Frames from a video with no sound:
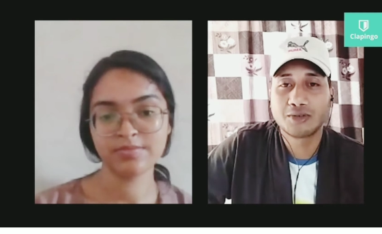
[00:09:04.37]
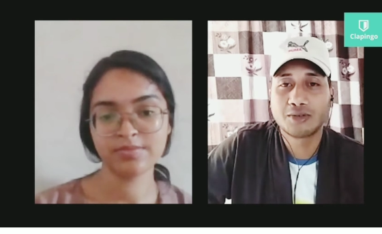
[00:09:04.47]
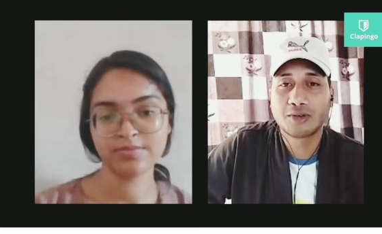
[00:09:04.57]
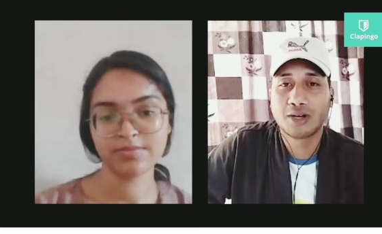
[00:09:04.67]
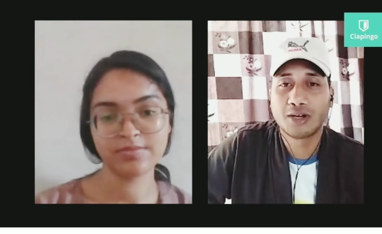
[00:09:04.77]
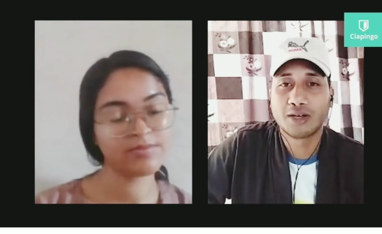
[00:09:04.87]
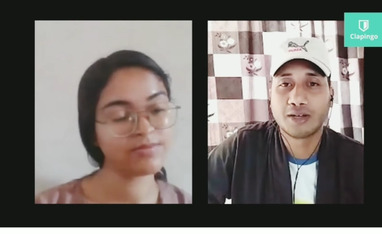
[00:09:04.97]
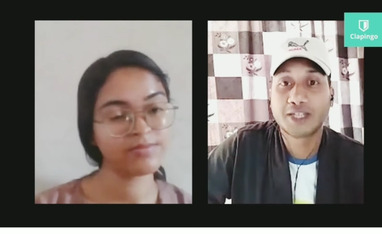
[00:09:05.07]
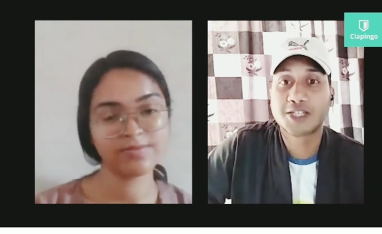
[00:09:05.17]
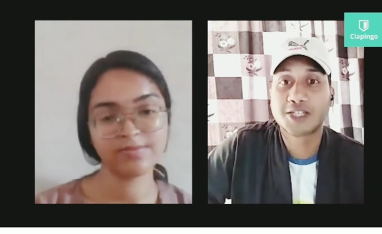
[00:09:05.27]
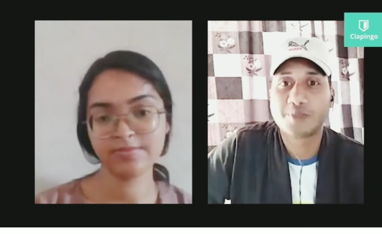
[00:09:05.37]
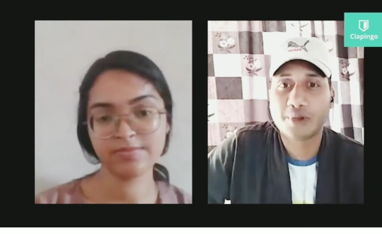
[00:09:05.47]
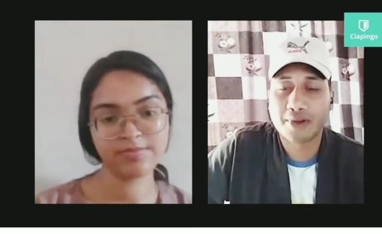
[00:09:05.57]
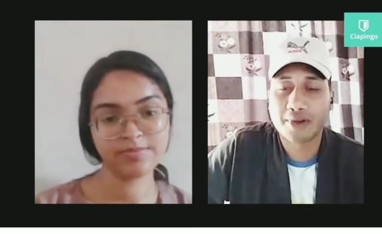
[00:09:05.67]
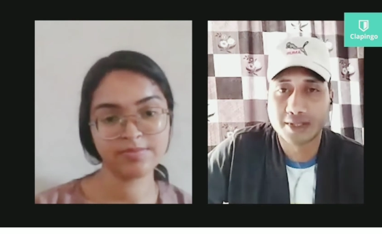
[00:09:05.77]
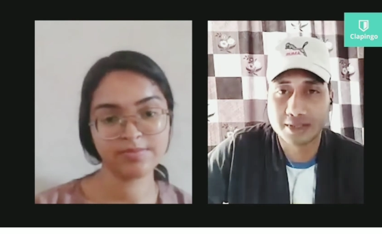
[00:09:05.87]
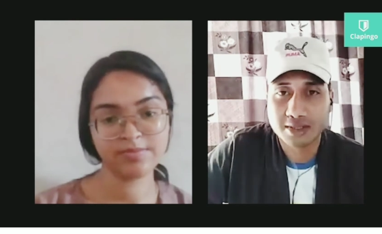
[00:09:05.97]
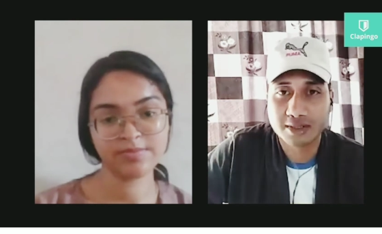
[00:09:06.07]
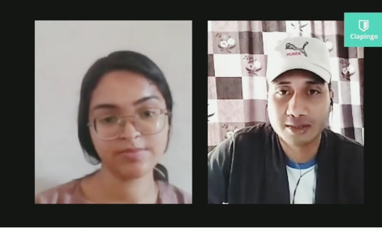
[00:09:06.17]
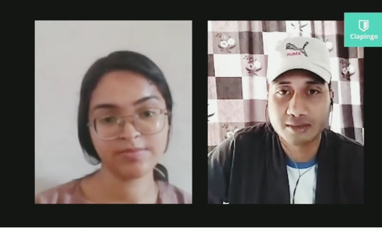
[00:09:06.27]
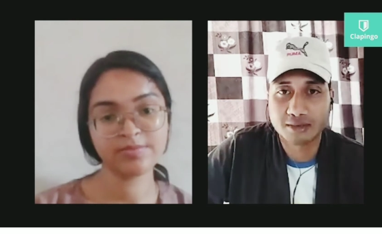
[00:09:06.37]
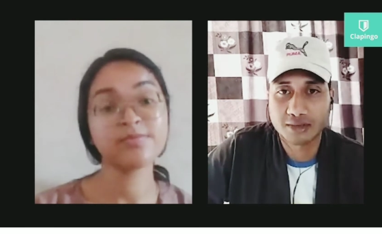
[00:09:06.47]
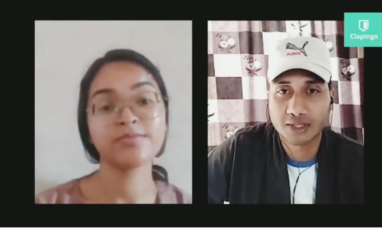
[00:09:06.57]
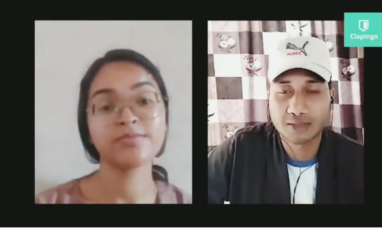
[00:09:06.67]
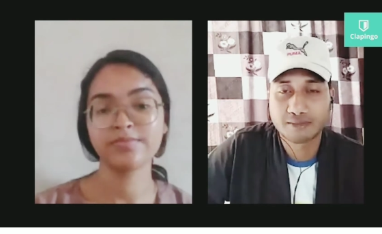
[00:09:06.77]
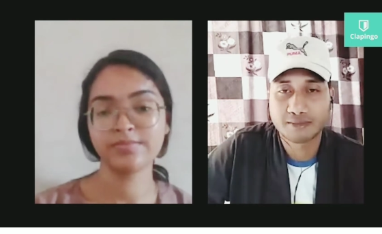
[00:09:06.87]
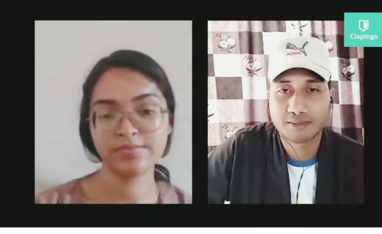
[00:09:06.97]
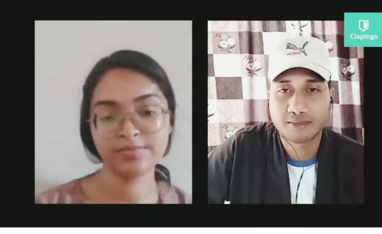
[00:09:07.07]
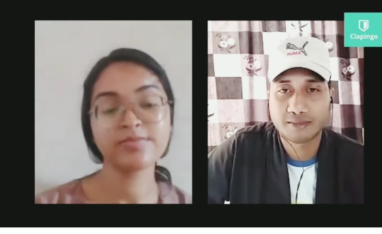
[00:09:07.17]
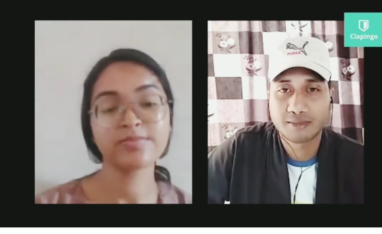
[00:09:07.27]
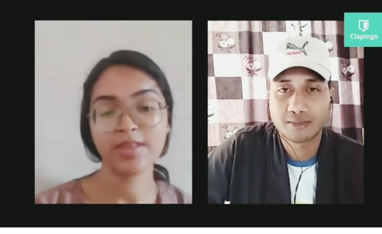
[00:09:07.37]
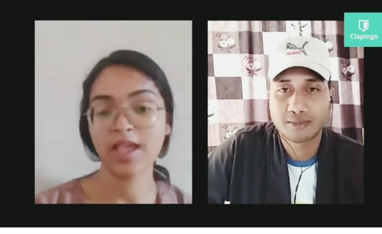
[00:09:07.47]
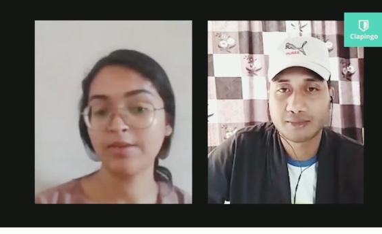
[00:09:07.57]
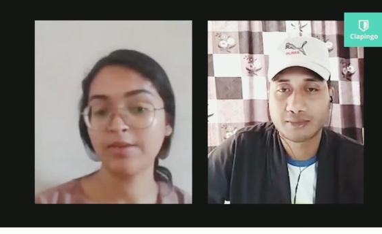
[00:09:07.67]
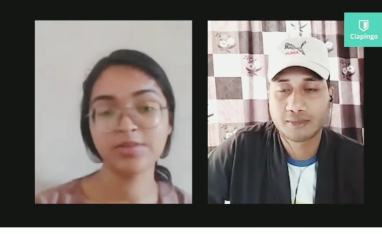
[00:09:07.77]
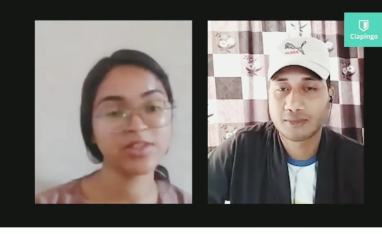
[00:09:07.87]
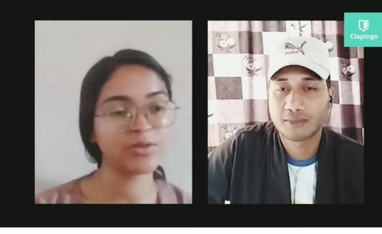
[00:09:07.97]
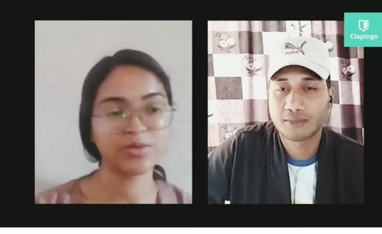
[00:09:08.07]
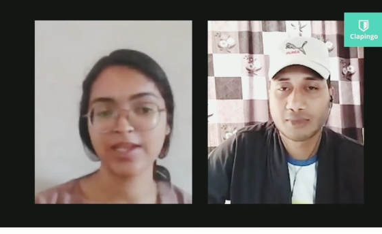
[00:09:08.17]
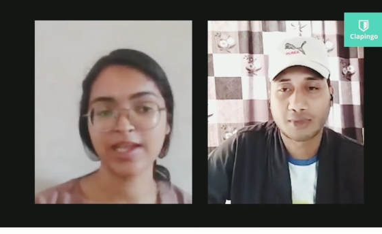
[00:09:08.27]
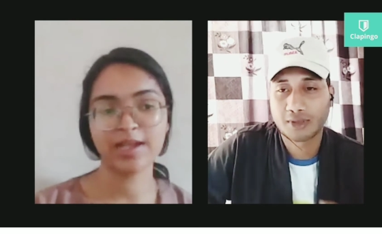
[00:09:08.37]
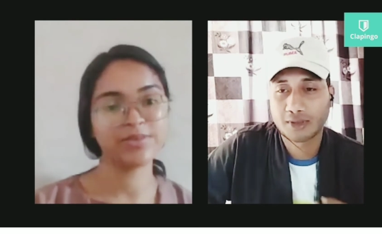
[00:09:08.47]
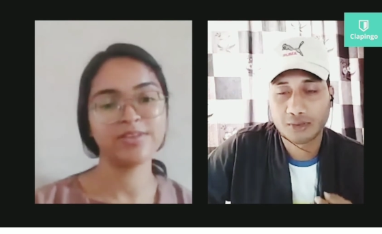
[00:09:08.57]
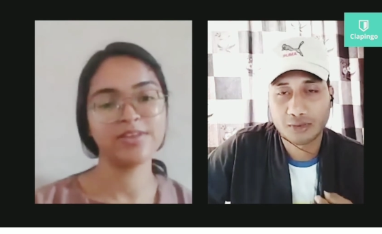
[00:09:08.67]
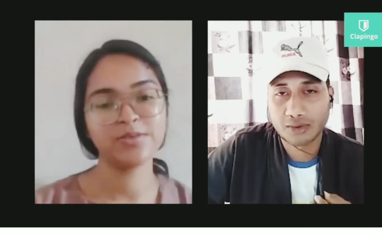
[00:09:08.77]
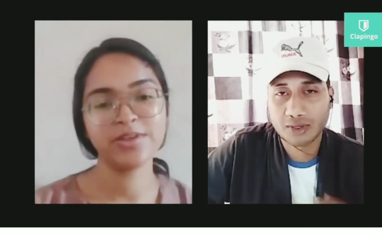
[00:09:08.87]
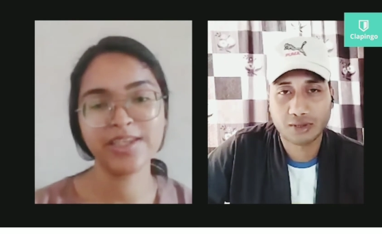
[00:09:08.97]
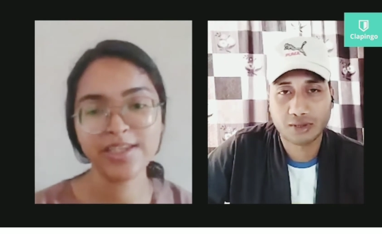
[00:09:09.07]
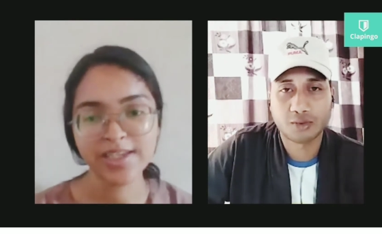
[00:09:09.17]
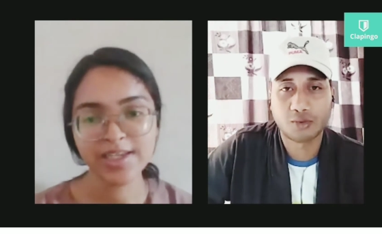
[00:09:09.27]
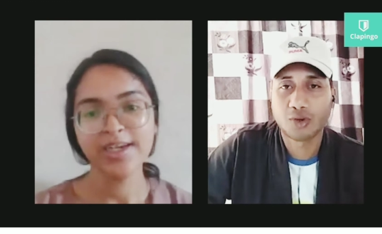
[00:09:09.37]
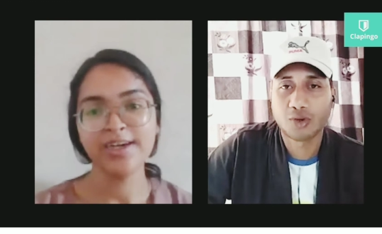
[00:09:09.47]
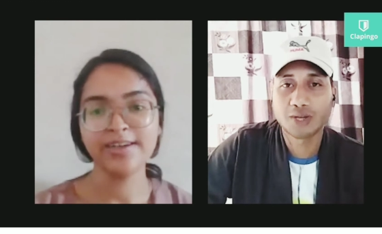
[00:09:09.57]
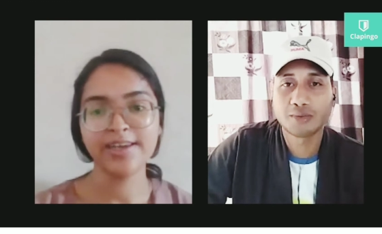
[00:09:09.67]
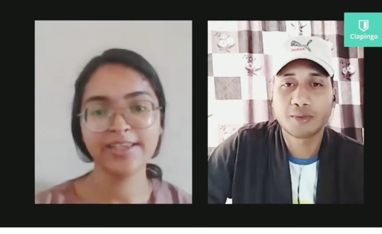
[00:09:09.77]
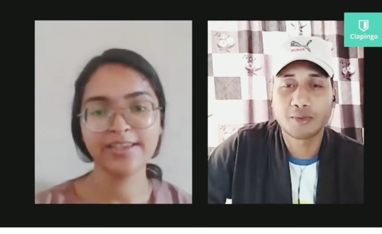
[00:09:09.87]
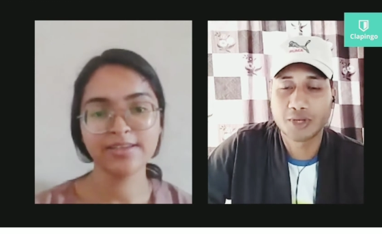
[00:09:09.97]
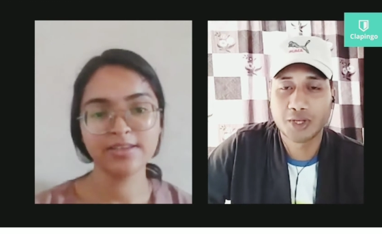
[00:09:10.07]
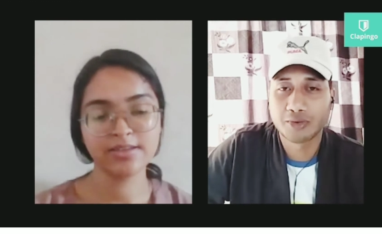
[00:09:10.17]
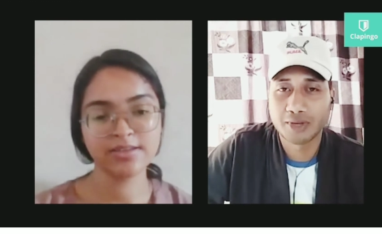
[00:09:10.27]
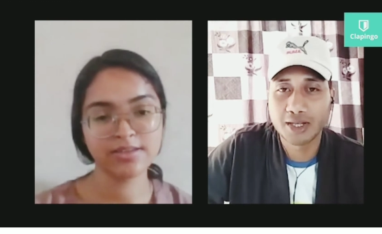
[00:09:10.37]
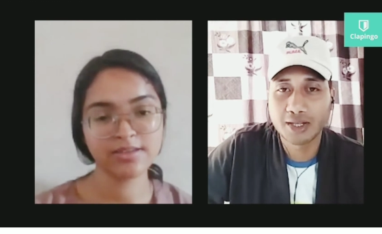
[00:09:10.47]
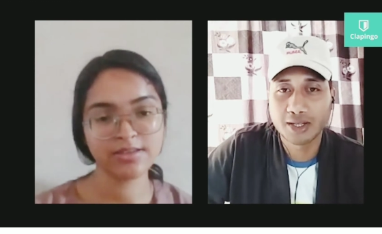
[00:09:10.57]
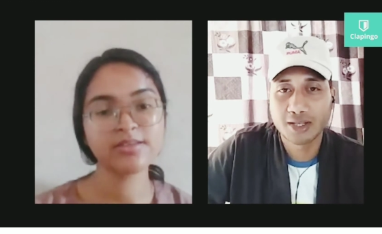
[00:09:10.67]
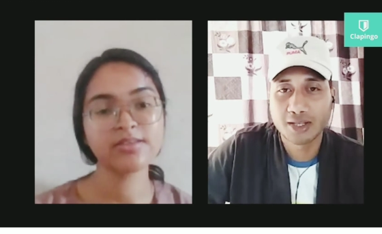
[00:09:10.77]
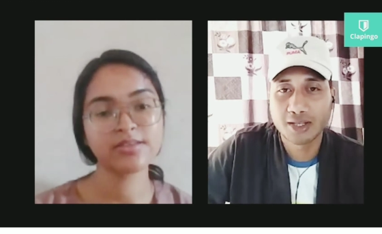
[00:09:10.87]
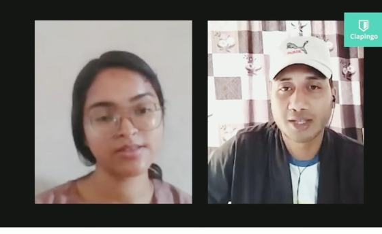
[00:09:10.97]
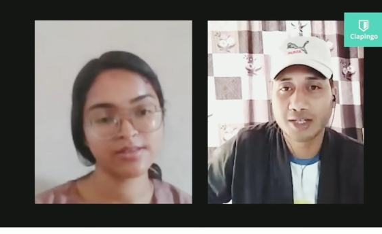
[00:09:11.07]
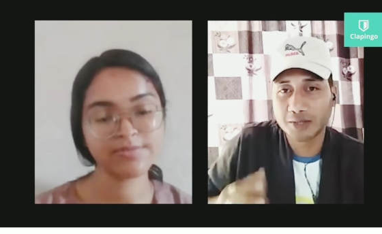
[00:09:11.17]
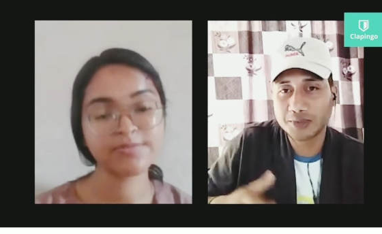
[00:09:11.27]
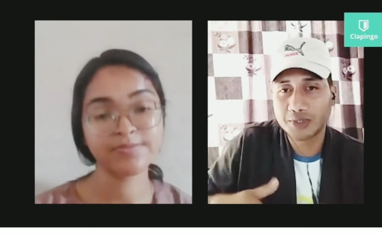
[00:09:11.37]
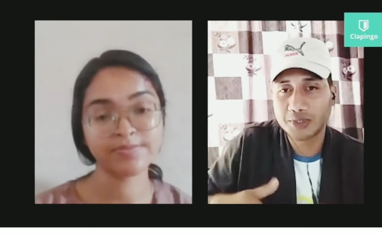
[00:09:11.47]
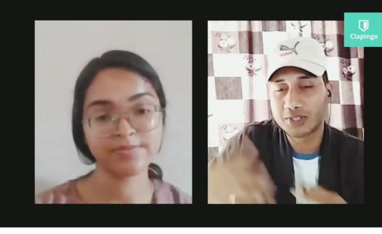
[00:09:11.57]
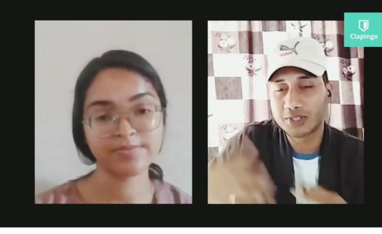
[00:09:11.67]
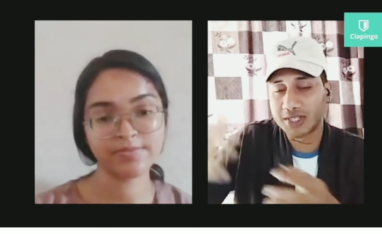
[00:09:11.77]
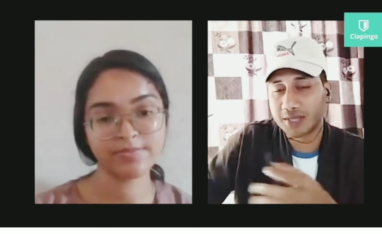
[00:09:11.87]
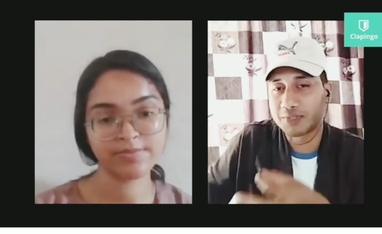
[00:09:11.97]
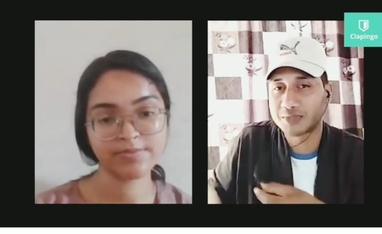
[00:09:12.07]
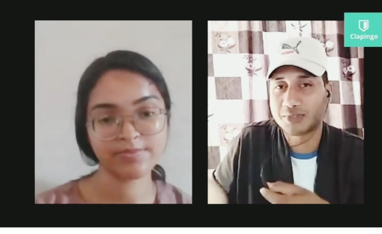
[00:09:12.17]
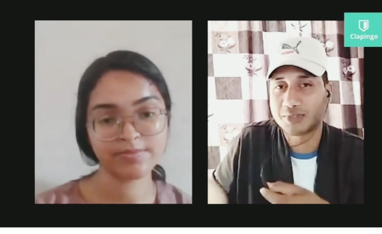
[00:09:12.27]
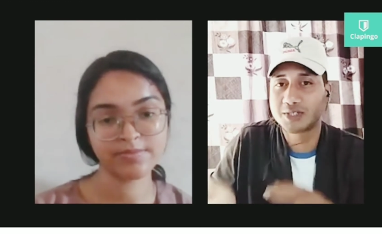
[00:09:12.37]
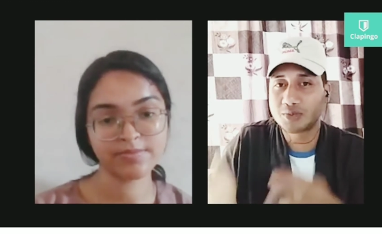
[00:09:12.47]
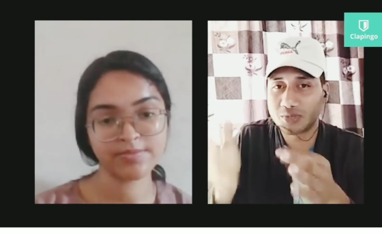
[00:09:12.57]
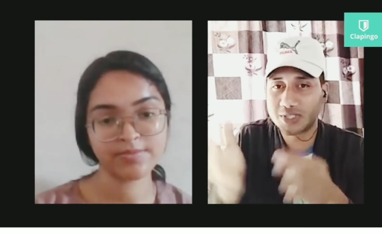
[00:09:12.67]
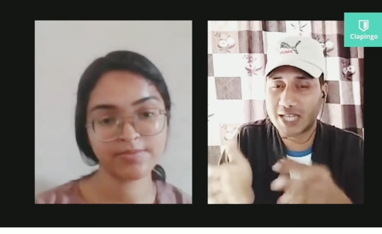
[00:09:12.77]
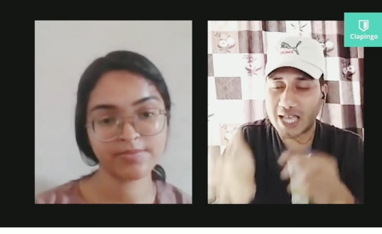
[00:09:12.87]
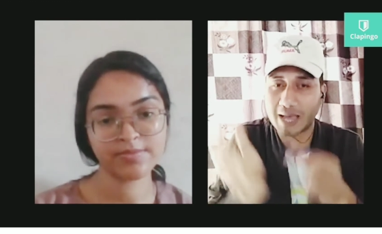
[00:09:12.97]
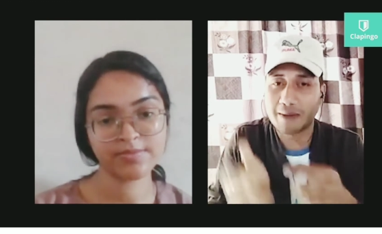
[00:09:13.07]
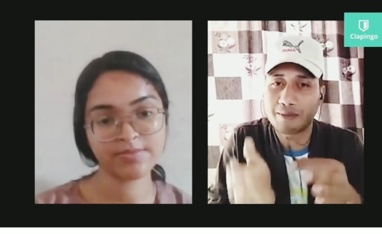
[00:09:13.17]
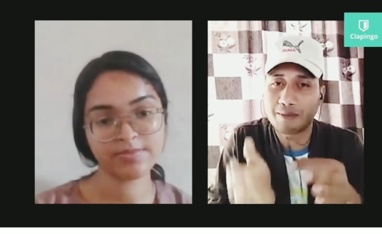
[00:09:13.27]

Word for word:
Speaker 1: uh, experience, okay?
Speaker 2: Absolutely, absolutely.
Speaker 1: Whatever yeah. book you read, it gives you the same experience which have been